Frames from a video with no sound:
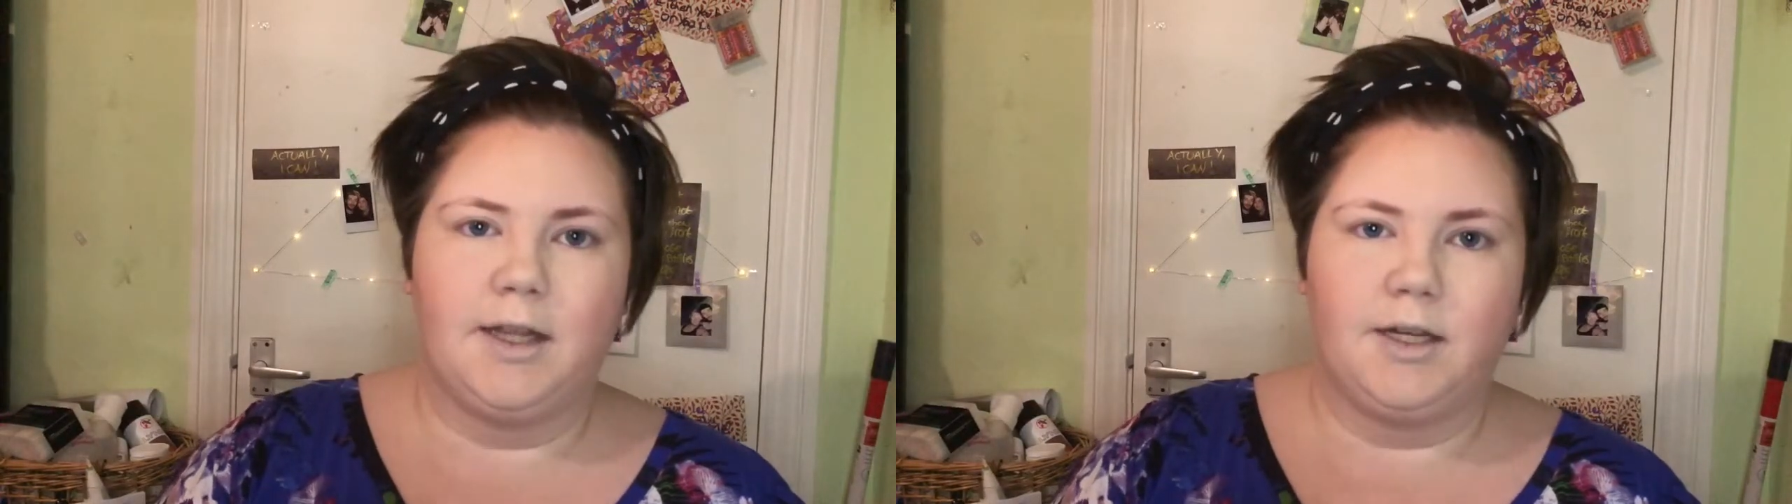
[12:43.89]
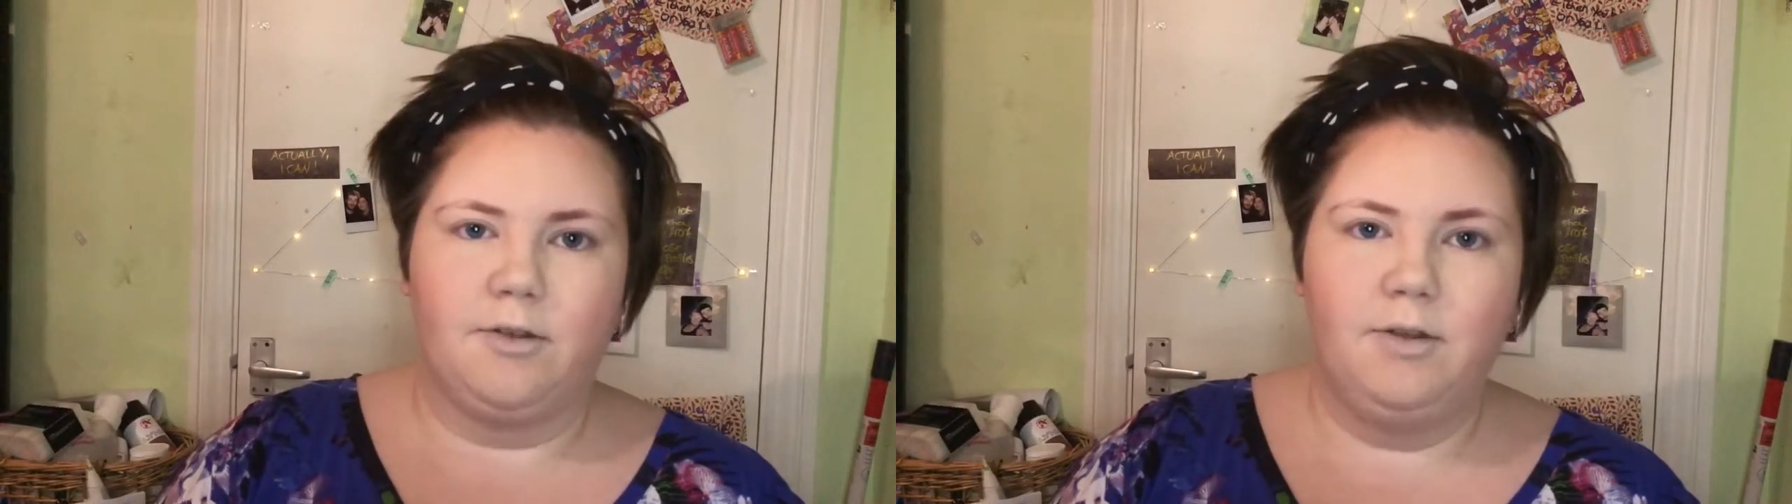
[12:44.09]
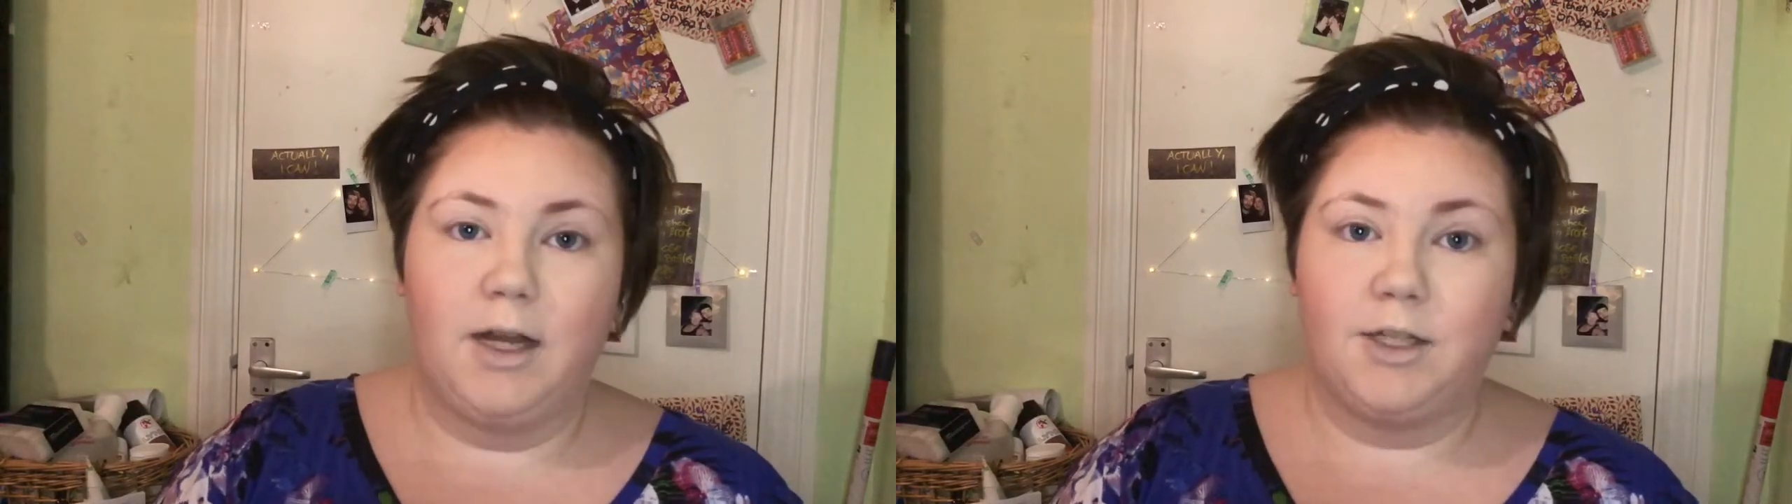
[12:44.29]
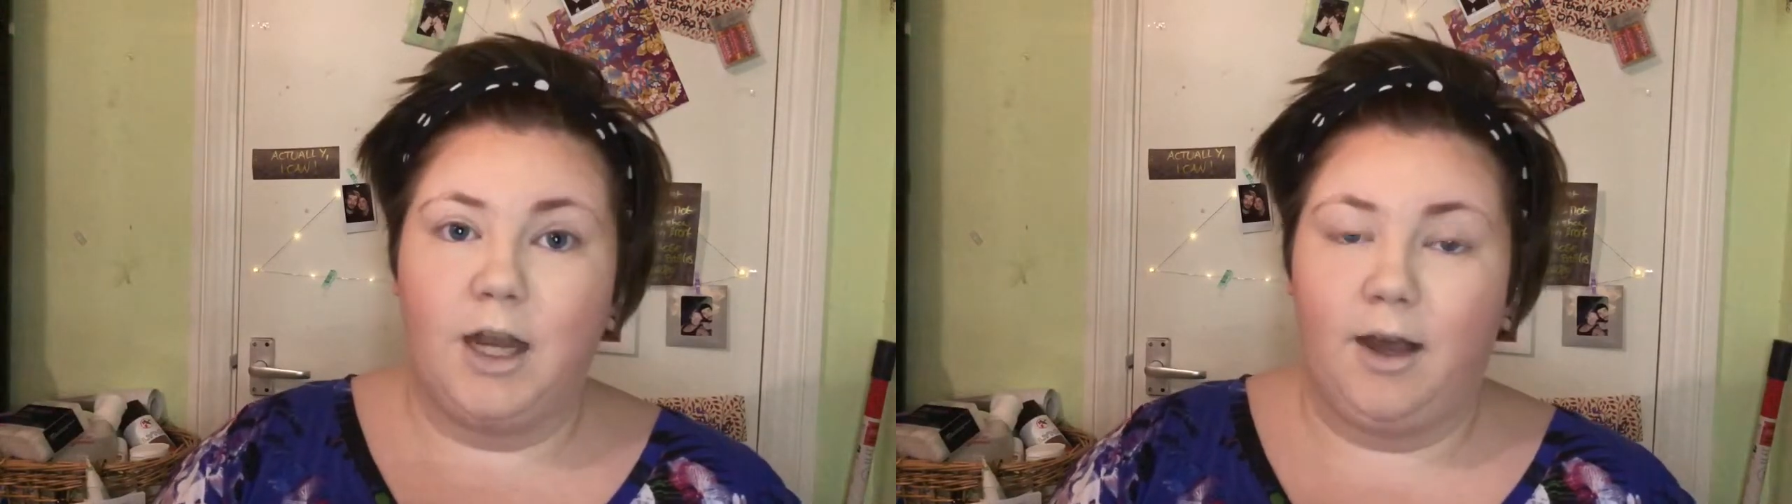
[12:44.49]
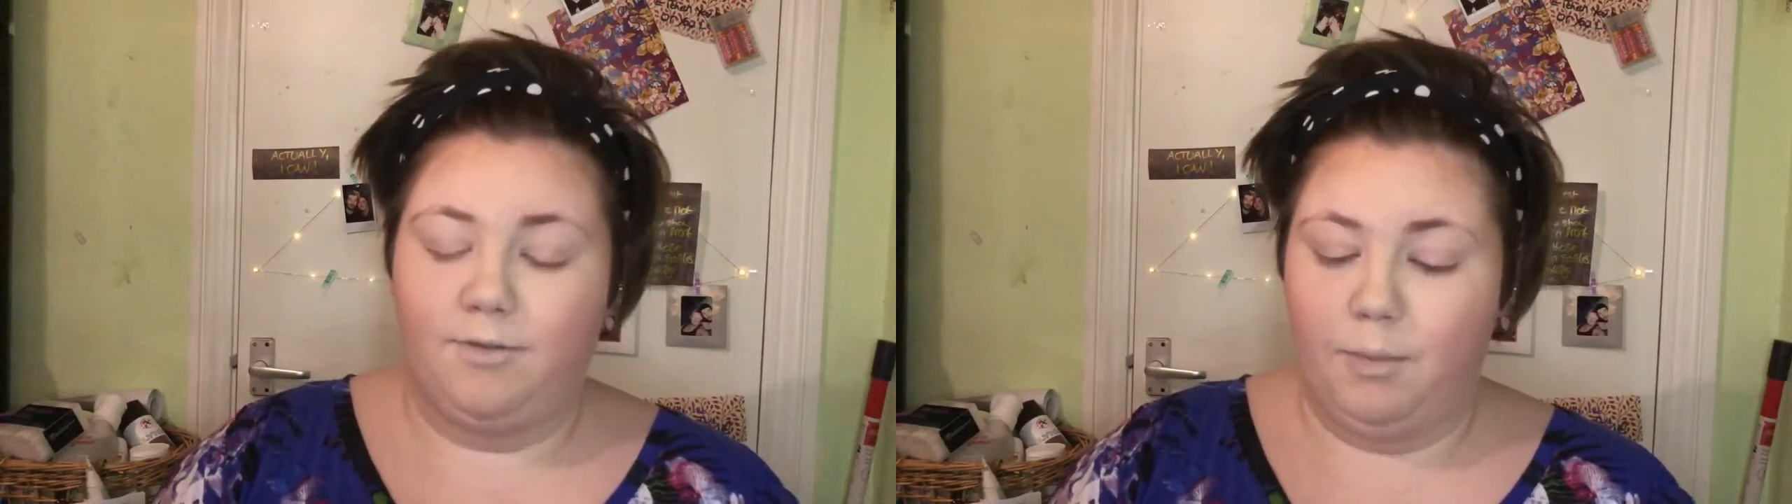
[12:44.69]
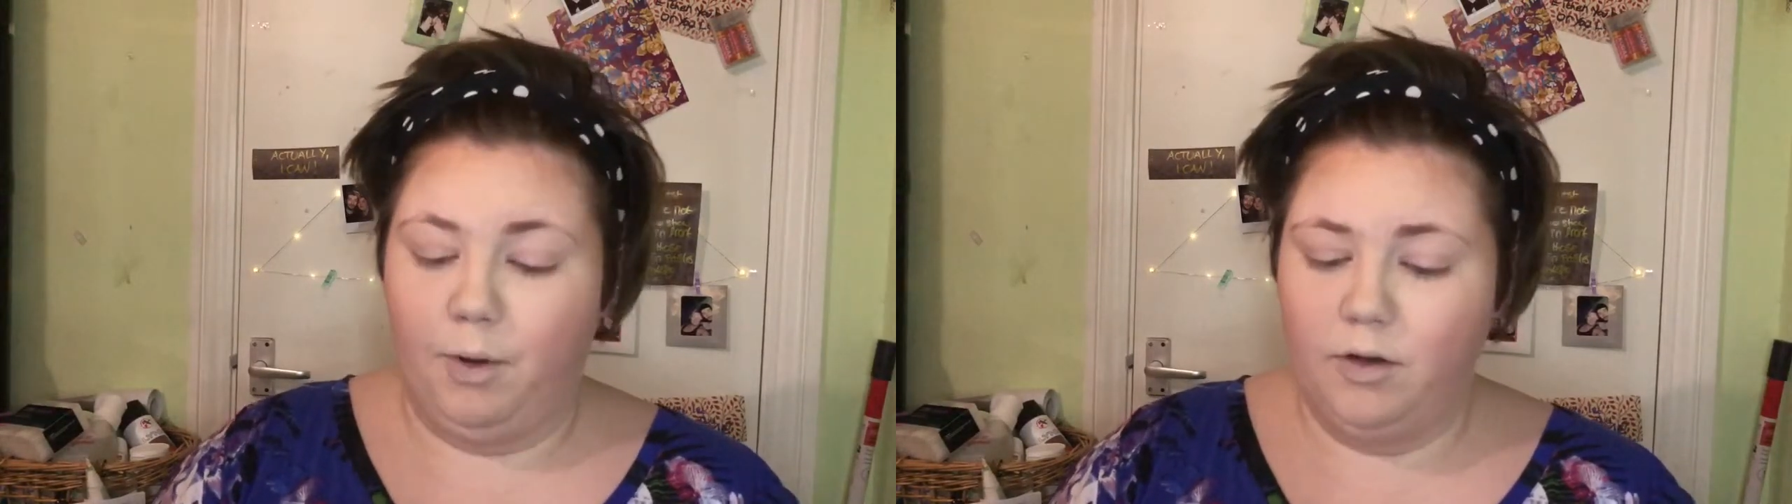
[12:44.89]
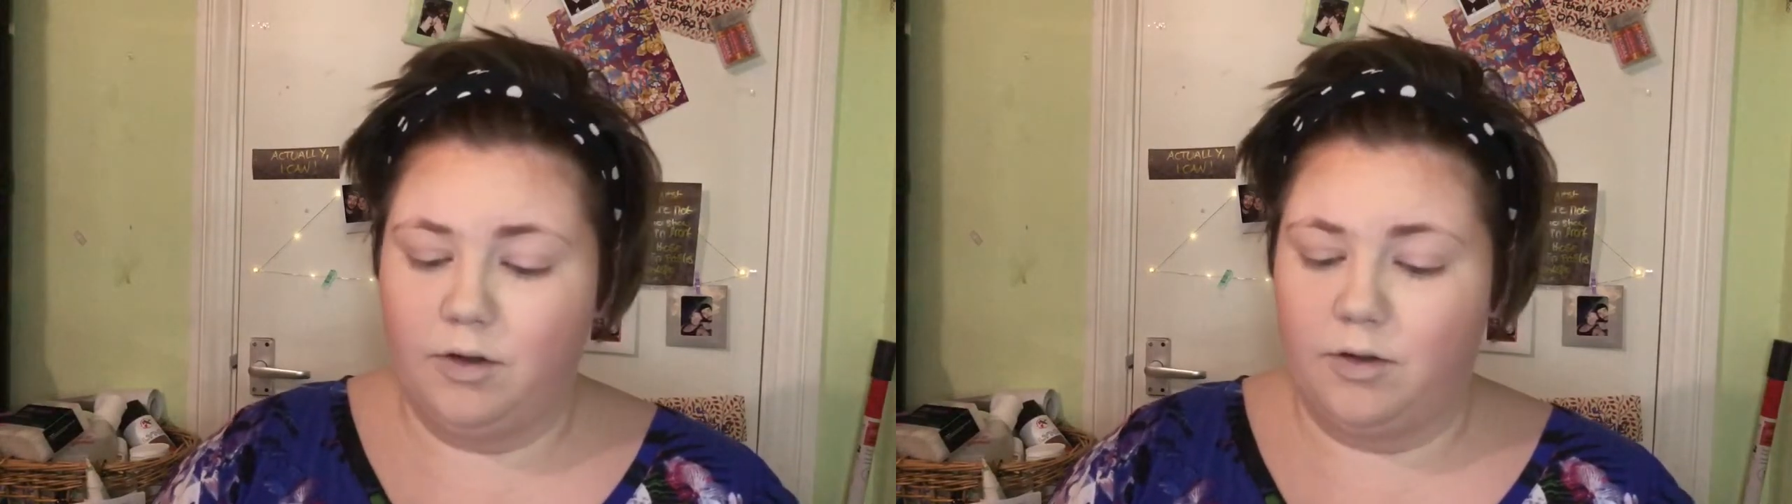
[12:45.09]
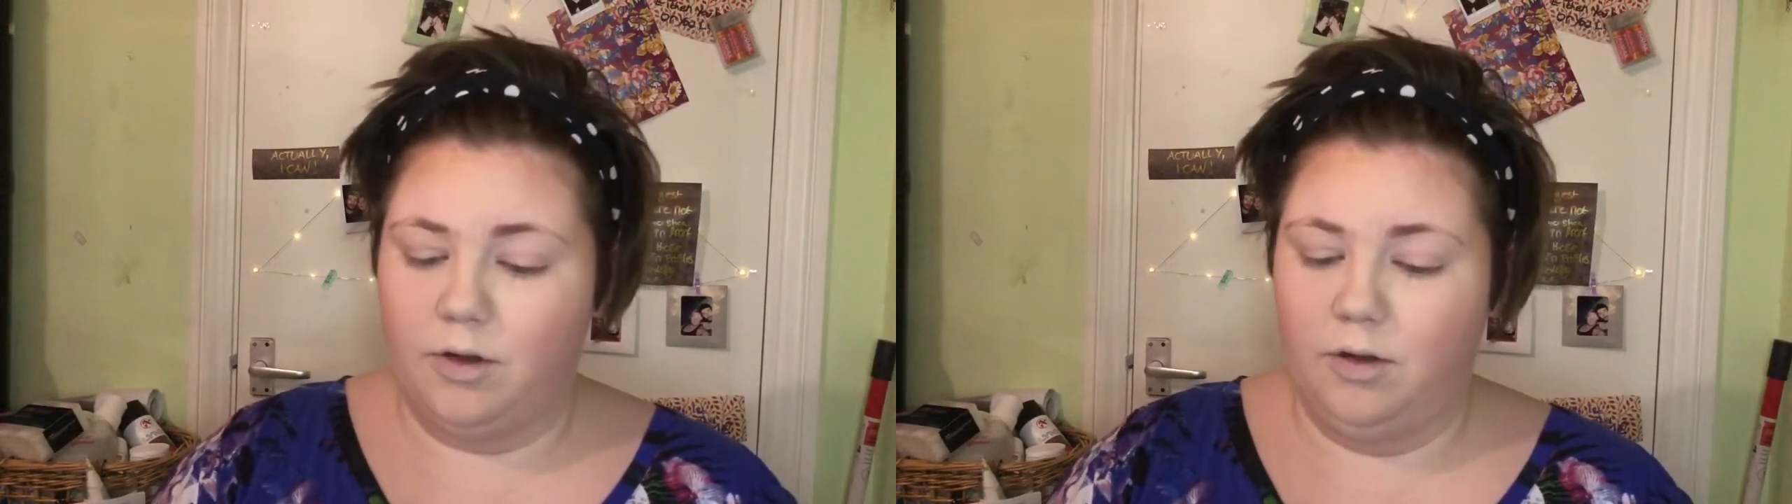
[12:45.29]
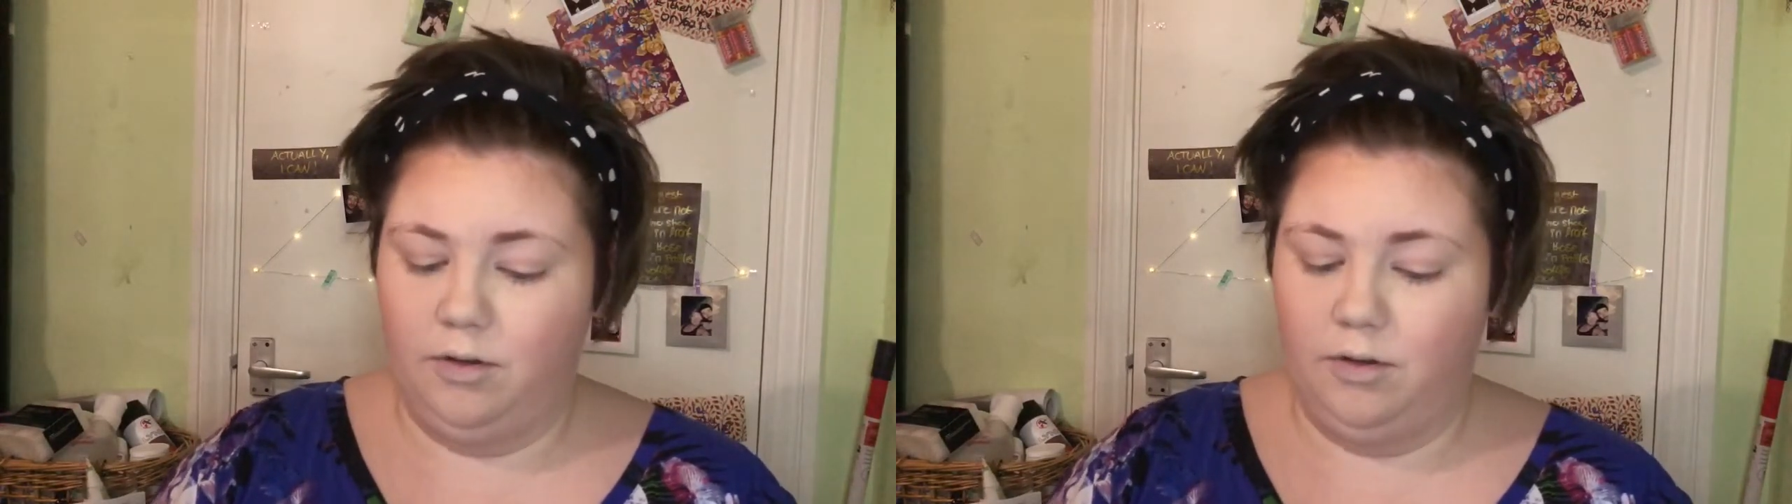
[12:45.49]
they don't actually have the boxed